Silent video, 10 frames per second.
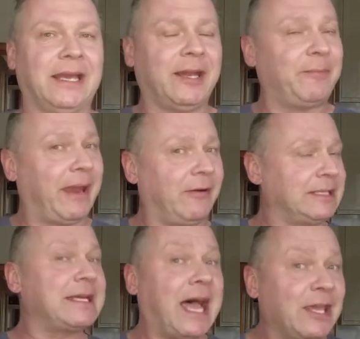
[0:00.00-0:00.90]
And apparently
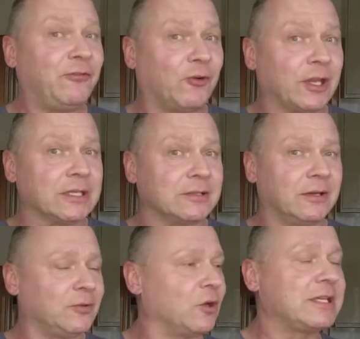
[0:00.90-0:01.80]
typhoid
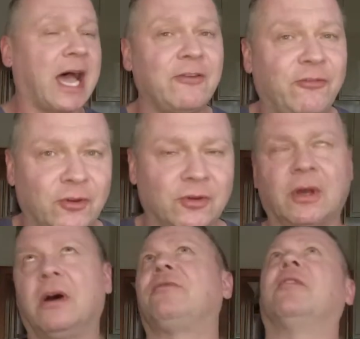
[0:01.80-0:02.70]
or typhoid.
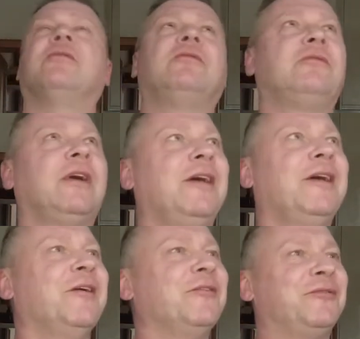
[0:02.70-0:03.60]
Oh, for
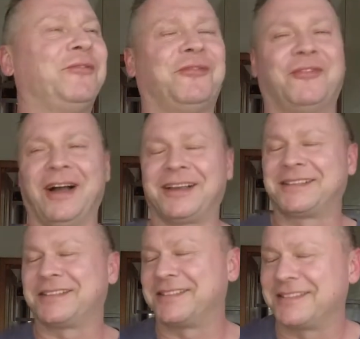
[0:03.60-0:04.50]

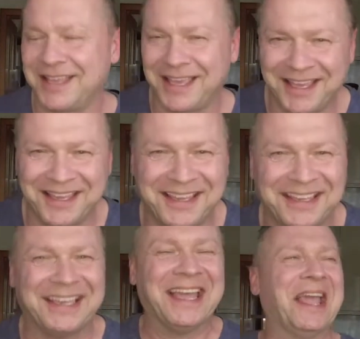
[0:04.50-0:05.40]
fuck's sake.
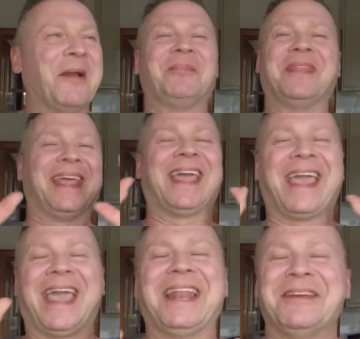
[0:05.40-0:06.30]

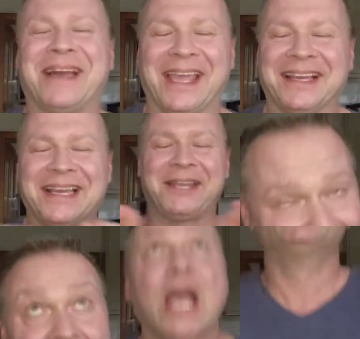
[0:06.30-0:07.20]
Anyway,
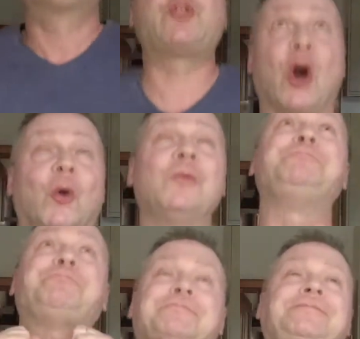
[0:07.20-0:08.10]
exactly. So,
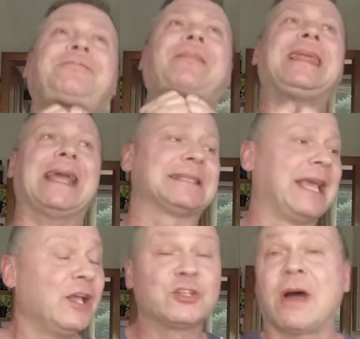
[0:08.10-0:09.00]
yes.
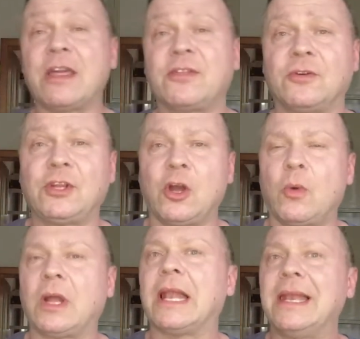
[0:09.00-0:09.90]
So I thought, you know what?